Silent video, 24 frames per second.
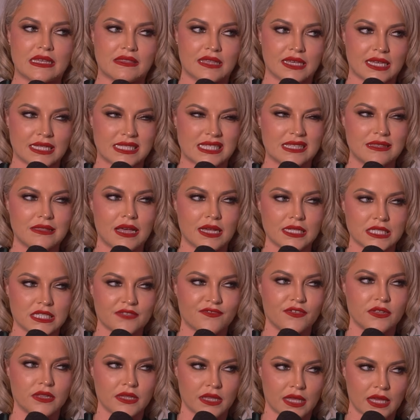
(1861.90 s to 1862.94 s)
I think it's
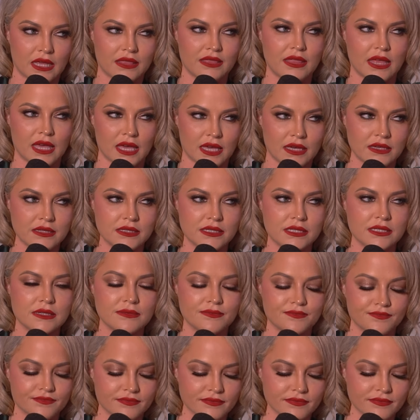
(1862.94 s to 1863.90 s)
lustfully things. I could have maybe